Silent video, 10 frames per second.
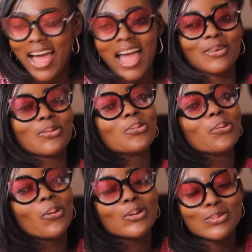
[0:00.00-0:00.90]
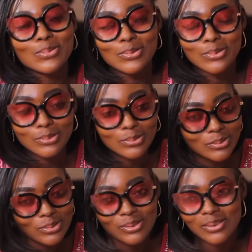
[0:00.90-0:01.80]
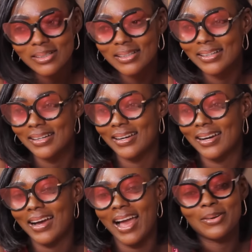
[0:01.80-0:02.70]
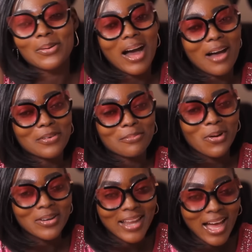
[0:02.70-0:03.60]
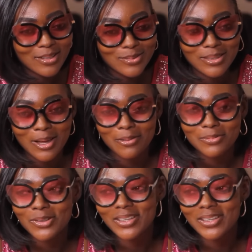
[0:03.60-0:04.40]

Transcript: I don't know what to do. I don't have a mother to tell me,